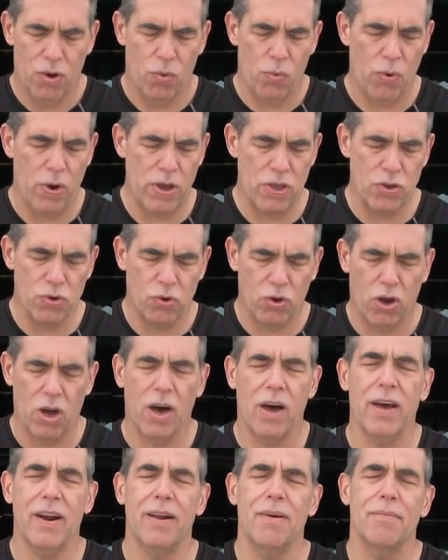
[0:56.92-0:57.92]
when you
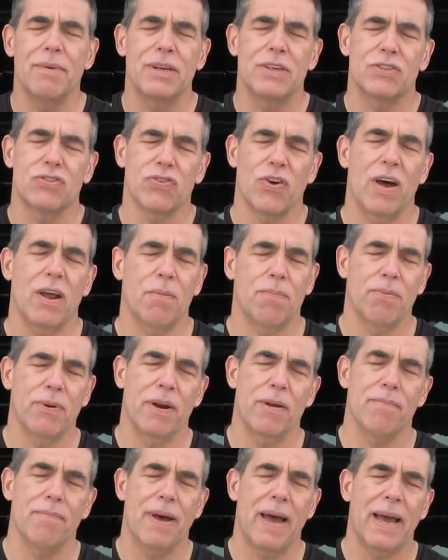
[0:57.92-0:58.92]
cut them and try to put
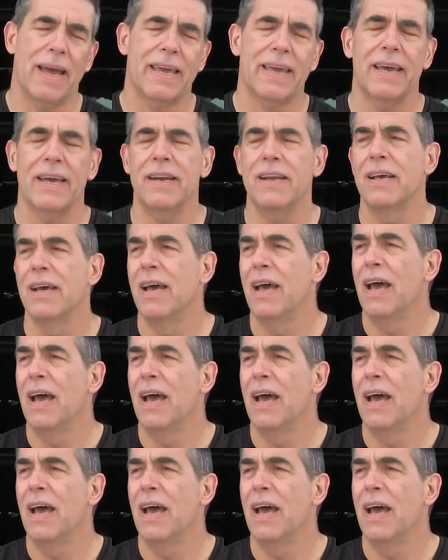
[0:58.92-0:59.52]
them back in.